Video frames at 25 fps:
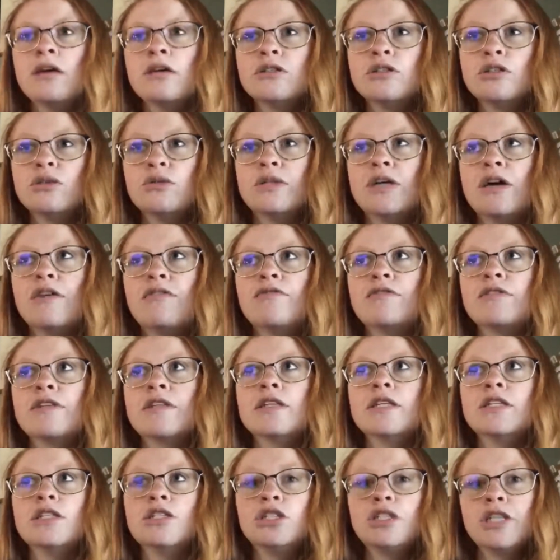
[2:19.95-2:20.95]
So
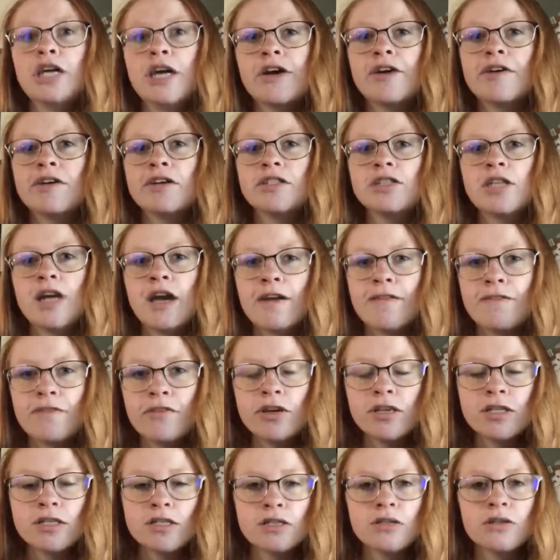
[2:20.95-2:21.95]
definitely cherish
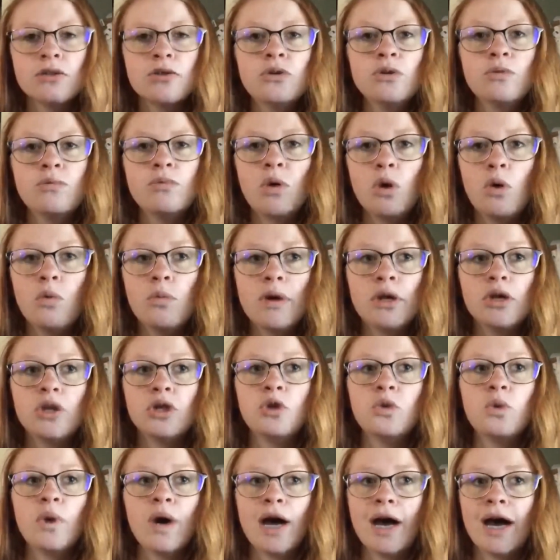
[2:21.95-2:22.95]
every single moment
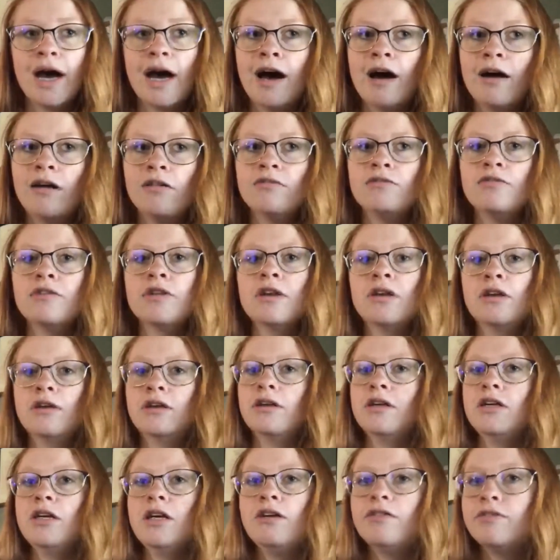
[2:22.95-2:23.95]
you have
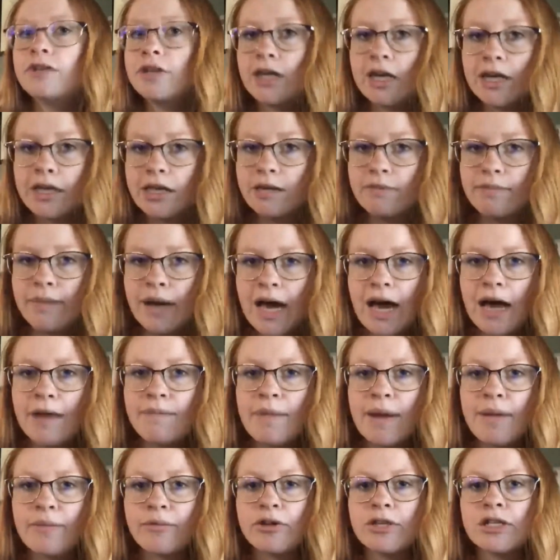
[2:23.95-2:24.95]
even like the
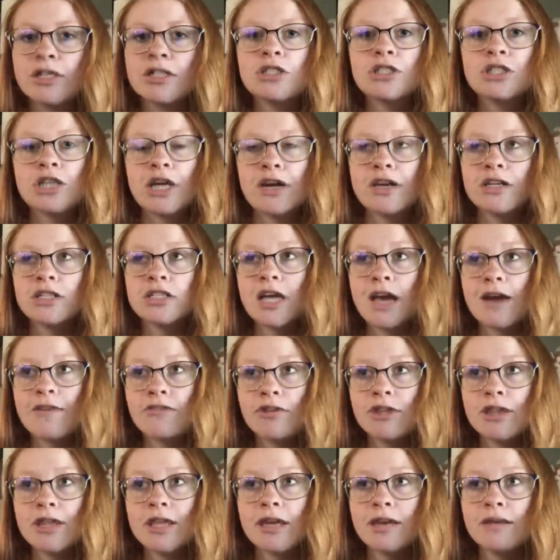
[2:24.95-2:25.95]
bad memories, cherish
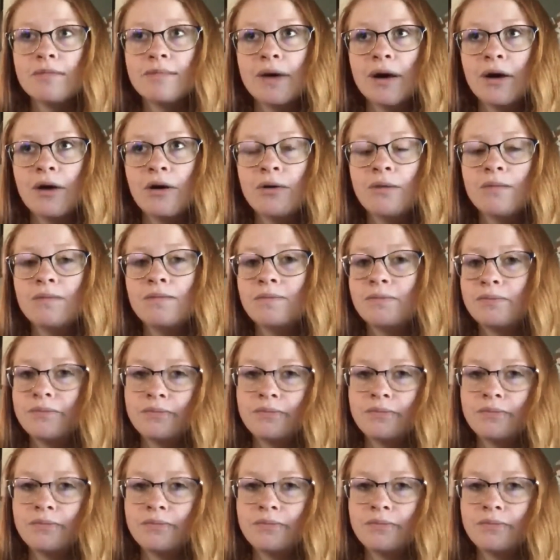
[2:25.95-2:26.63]
everything about